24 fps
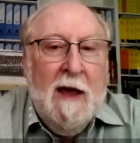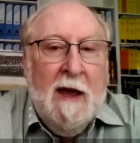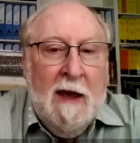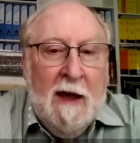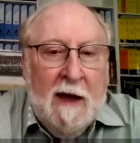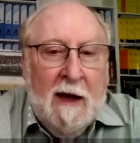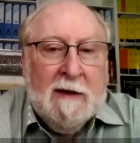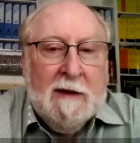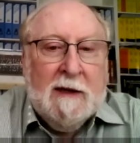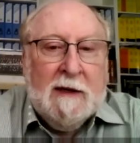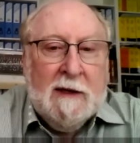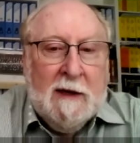
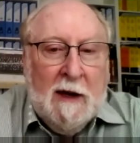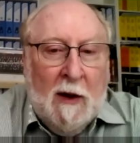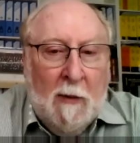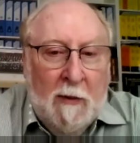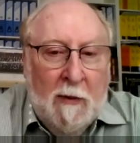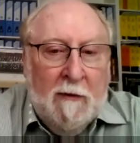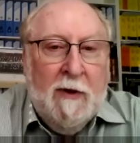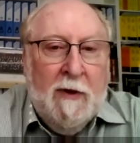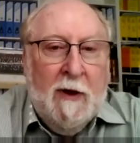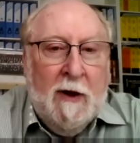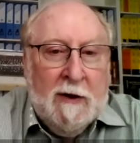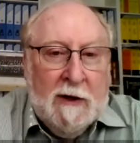hits some
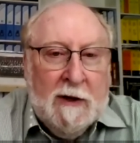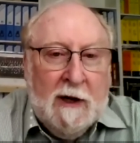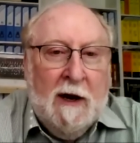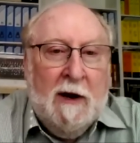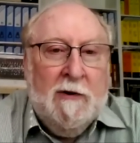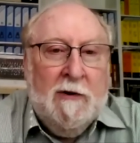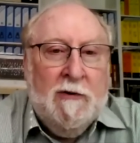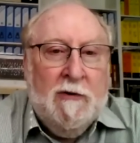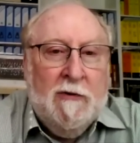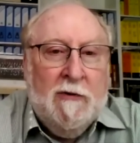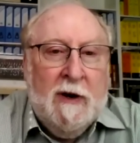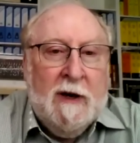of those
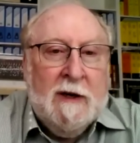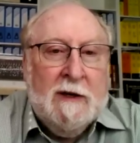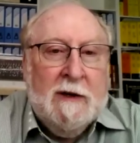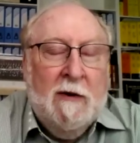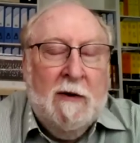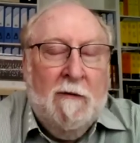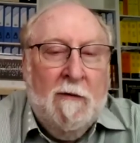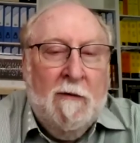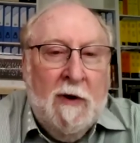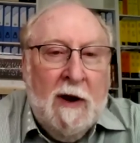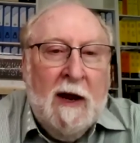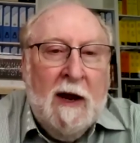countries
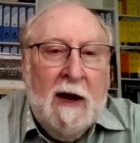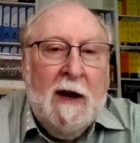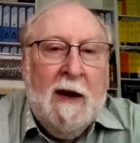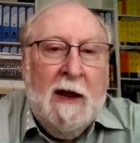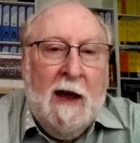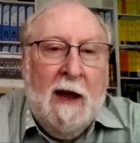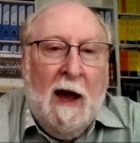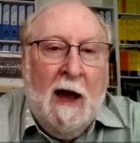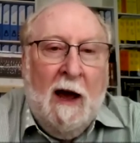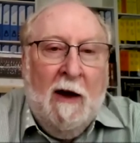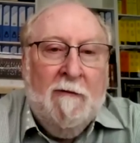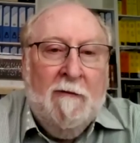that
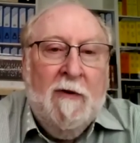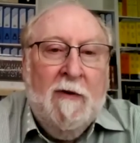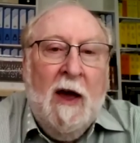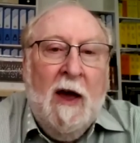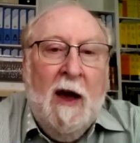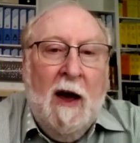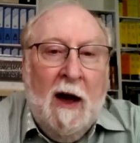really have